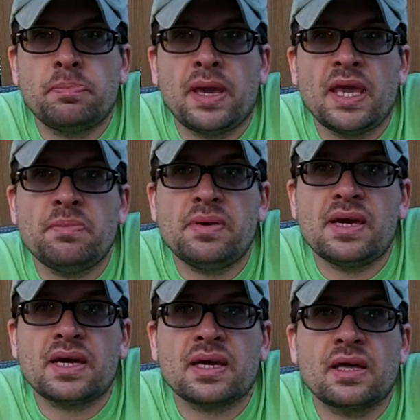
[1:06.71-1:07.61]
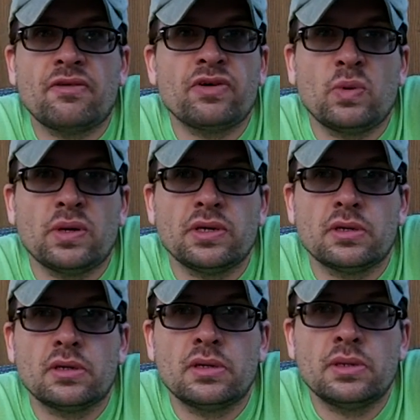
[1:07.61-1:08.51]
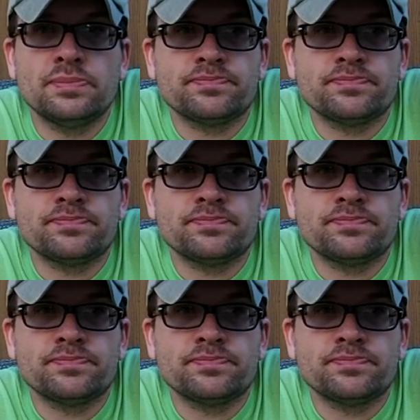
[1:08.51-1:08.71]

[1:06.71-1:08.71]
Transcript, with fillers: Payback, I forget what year,